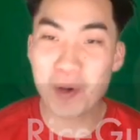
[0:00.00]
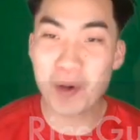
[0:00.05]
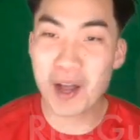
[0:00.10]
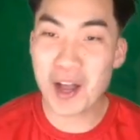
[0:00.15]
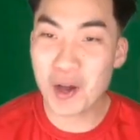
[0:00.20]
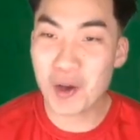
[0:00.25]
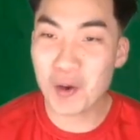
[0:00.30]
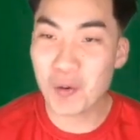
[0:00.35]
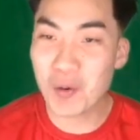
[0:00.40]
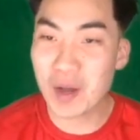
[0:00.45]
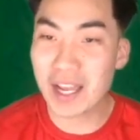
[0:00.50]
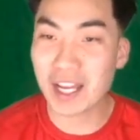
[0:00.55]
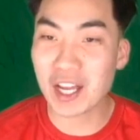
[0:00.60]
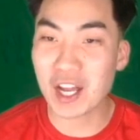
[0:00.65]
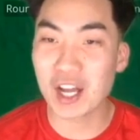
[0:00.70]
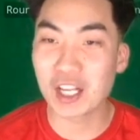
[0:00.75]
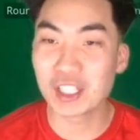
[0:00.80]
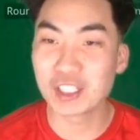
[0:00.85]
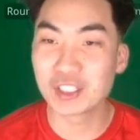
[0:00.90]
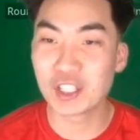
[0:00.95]
whoa, wait.
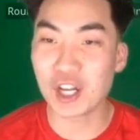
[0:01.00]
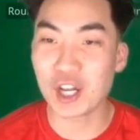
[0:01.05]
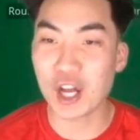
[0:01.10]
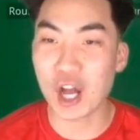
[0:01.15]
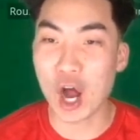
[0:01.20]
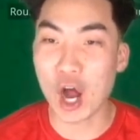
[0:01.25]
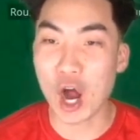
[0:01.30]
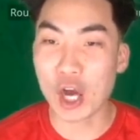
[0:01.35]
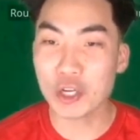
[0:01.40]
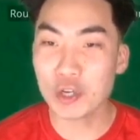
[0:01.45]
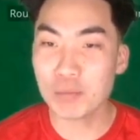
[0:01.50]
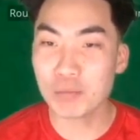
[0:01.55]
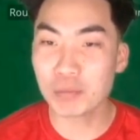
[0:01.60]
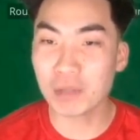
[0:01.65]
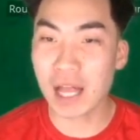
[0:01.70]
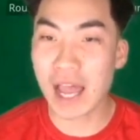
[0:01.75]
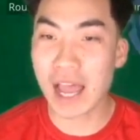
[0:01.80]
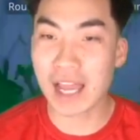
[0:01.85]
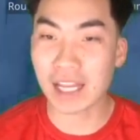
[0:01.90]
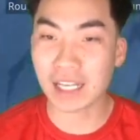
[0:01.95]
Are you
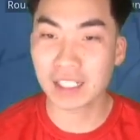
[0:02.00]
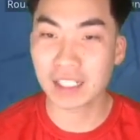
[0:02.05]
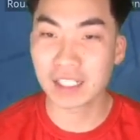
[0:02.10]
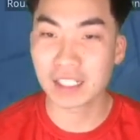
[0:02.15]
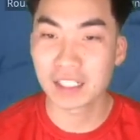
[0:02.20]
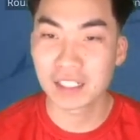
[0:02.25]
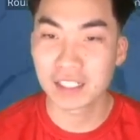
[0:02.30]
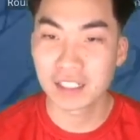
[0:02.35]
black?